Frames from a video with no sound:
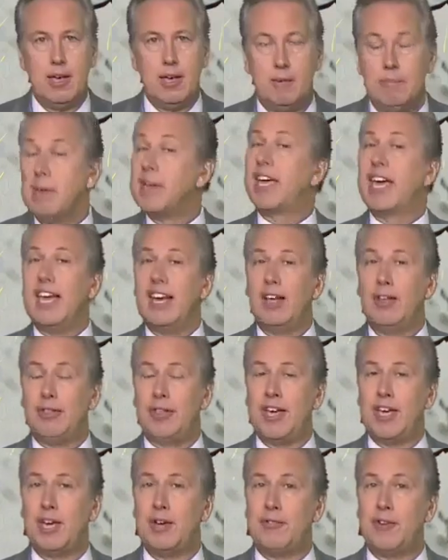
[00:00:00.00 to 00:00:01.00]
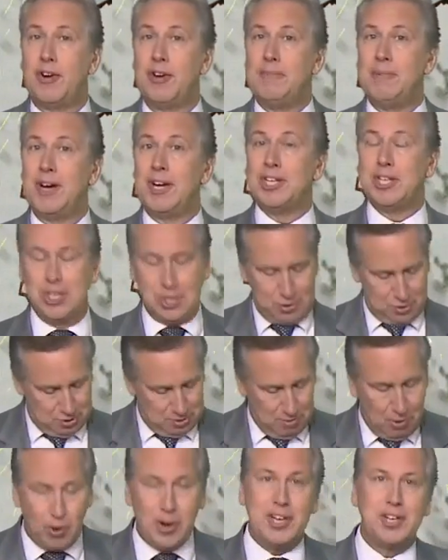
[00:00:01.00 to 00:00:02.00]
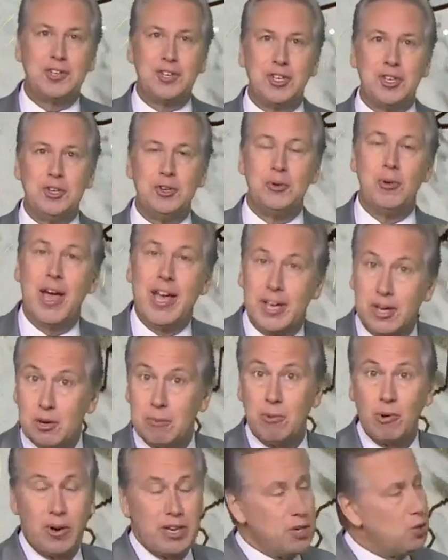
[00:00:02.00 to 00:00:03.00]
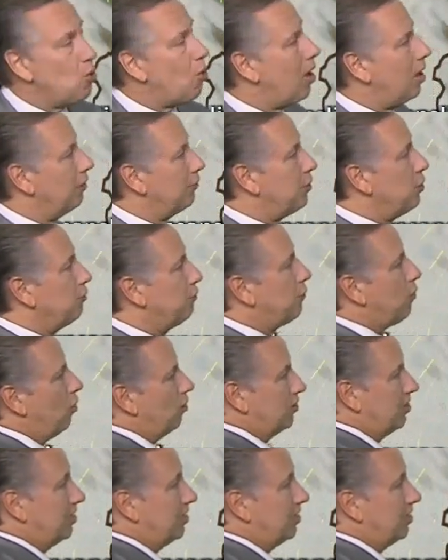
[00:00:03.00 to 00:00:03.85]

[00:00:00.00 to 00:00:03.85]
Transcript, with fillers: Michaela, thank you very much. Good morning to you, and good morning to all of you folks.